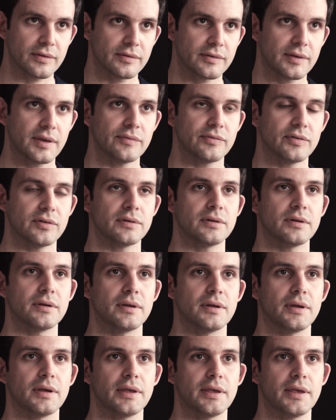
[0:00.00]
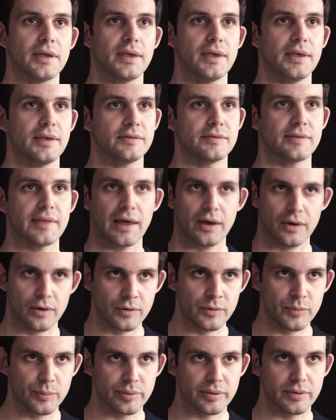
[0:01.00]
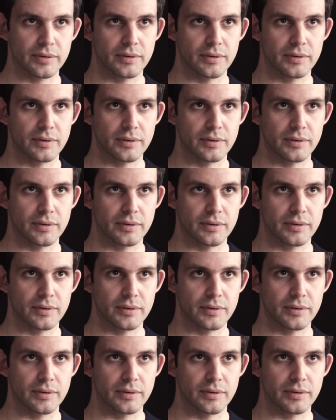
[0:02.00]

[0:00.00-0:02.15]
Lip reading: has given is that hope,